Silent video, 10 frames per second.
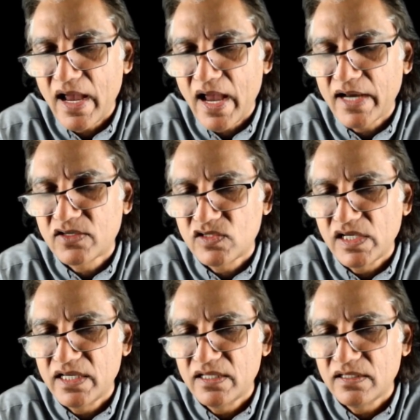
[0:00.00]

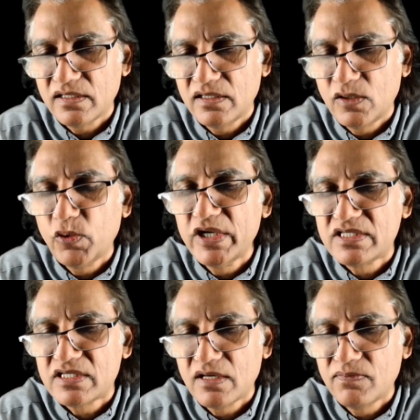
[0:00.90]
actually the
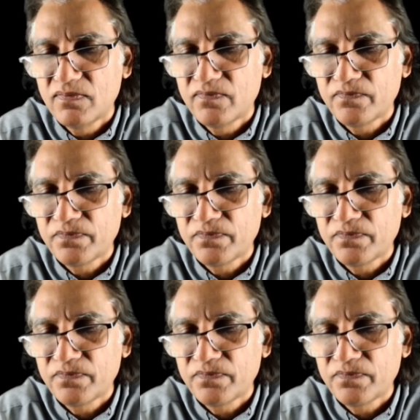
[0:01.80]
wisdom